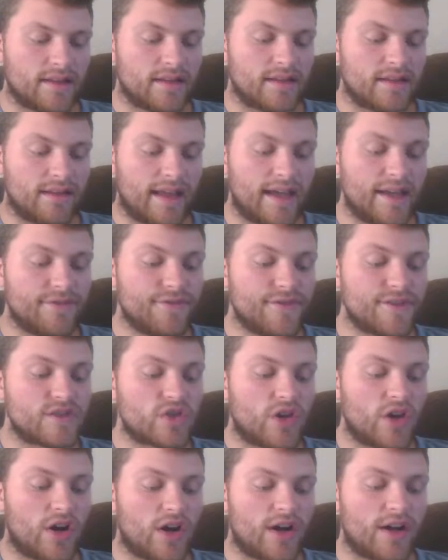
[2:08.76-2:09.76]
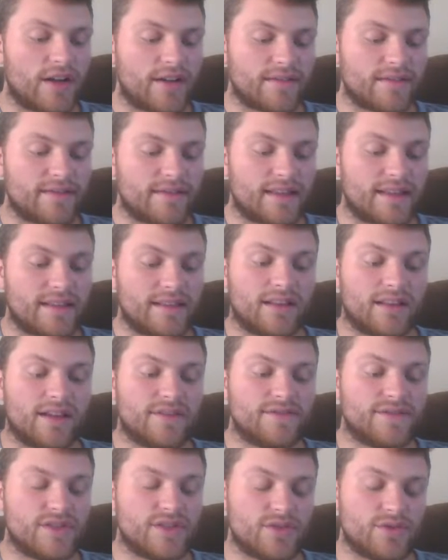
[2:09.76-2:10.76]
Life is gone, then
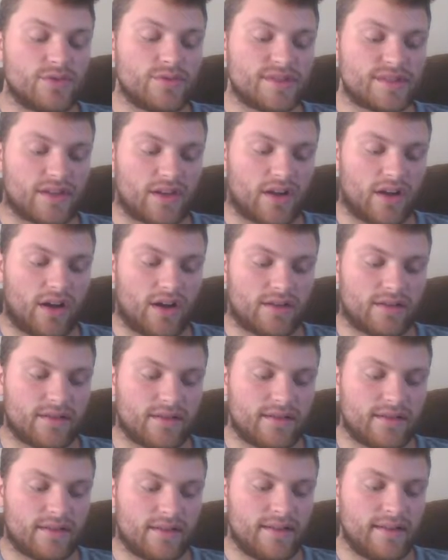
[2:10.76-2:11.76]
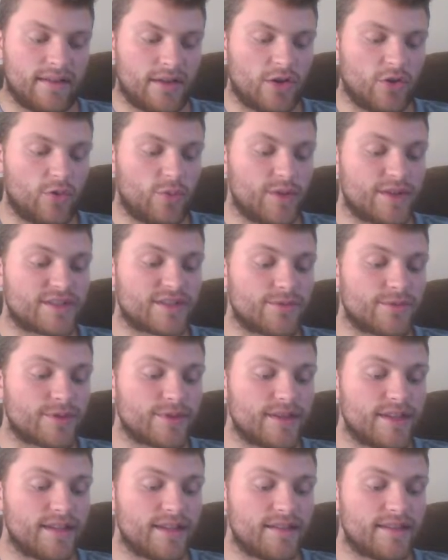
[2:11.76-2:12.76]
love too is gone. It was a
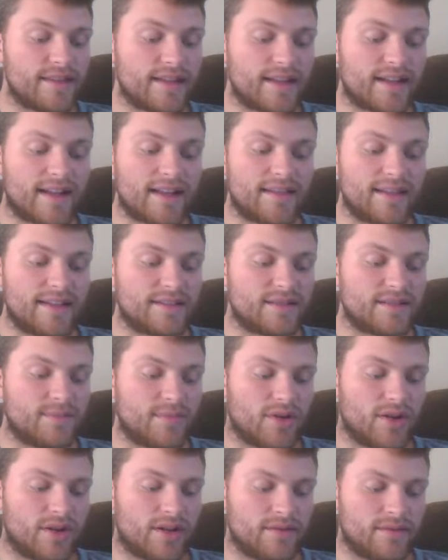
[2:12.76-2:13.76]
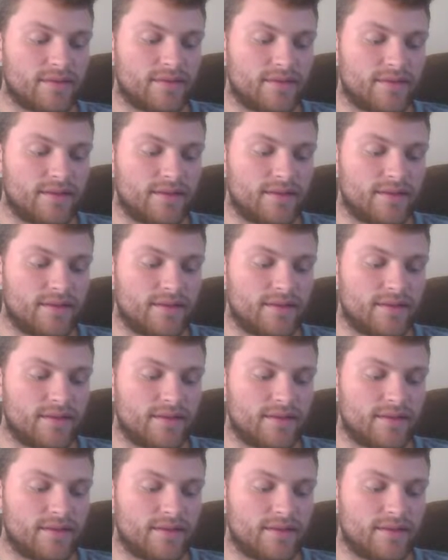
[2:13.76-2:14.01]
reed that I leant upon.